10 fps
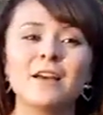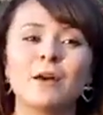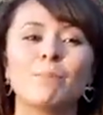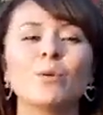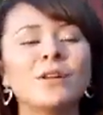
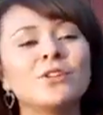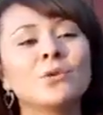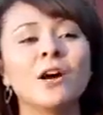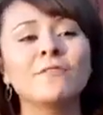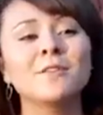But when you
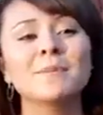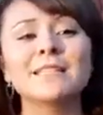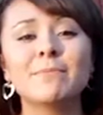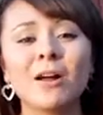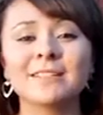come from a
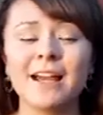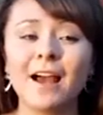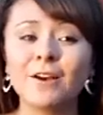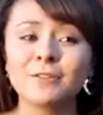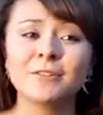small
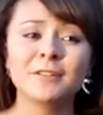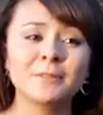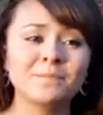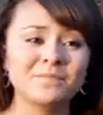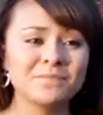town,
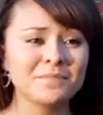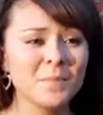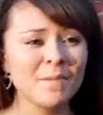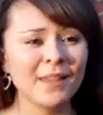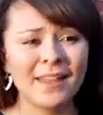
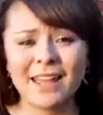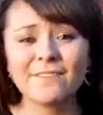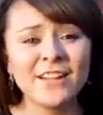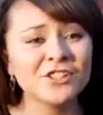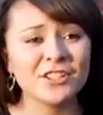
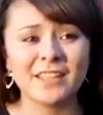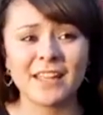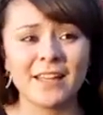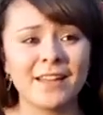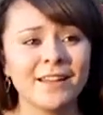
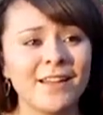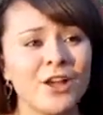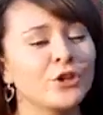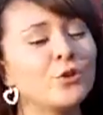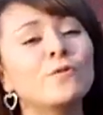eventually,
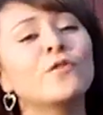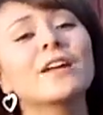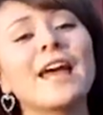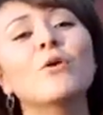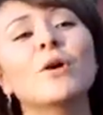you
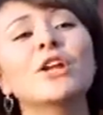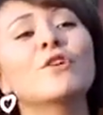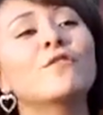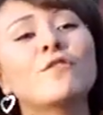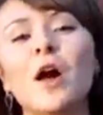forget where
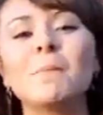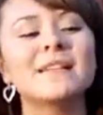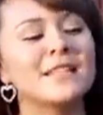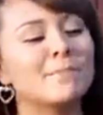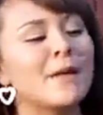you're from
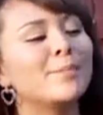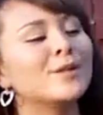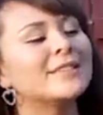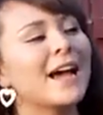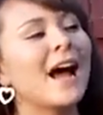as the
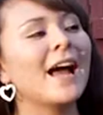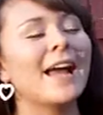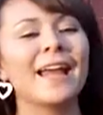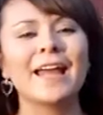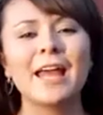people
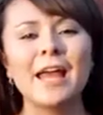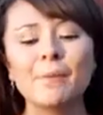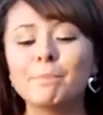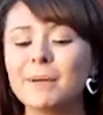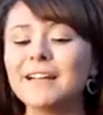die,
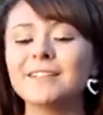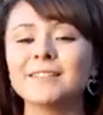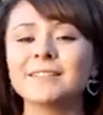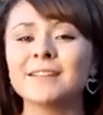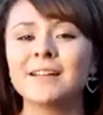
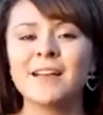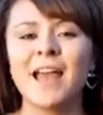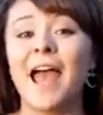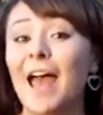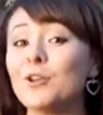build,
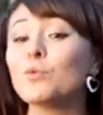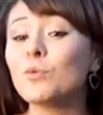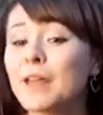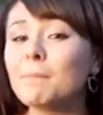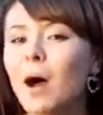and
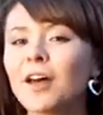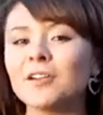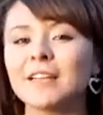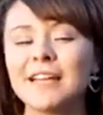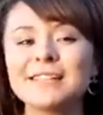
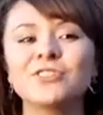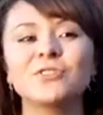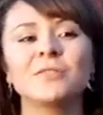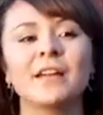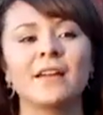remodel
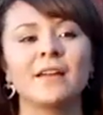history.